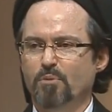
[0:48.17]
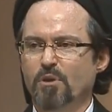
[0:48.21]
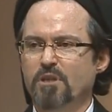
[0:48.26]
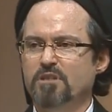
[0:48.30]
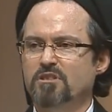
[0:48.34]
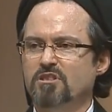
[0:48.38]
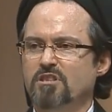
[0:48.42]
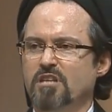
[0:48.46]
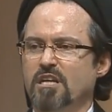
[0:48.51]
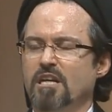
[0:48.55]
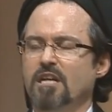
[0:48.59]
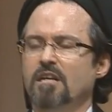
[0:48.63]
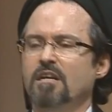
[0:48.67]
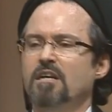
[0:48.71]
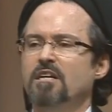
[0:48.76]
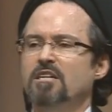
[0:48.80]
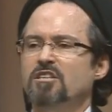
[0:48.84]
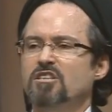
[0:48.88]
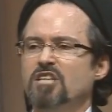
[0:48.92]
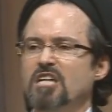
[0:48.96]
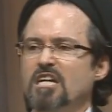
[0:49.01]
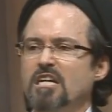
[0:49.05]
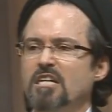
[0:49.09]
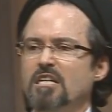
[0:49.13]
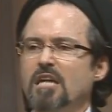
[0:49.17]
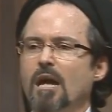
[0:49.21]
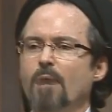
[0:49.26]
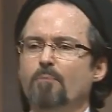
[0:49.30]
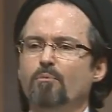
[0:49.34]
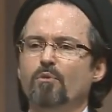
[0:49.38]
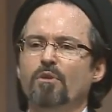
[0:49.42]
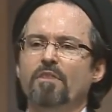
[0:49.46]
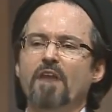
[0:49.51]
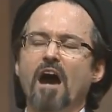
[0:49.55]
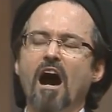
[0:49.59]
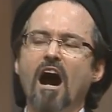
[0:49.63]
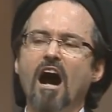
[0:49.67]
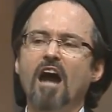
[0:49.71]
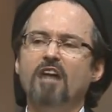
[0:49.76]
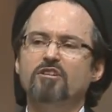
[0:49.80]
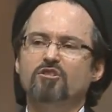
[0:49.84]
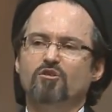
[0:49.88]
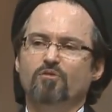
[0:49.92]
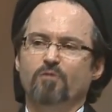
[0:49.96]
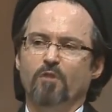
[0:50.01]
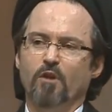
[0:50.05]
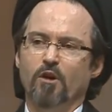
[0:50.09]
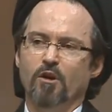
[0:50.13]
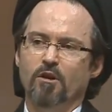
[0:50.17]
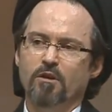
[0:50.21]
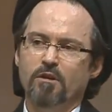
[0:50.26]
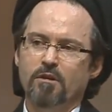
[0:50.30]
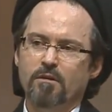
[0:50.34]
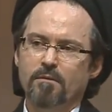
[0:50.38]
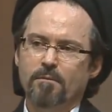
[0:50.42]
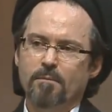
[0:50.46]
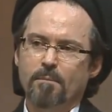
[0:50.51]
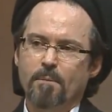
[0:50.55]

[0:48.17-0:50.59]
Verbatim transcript: Princeton, teamed up with Oxford.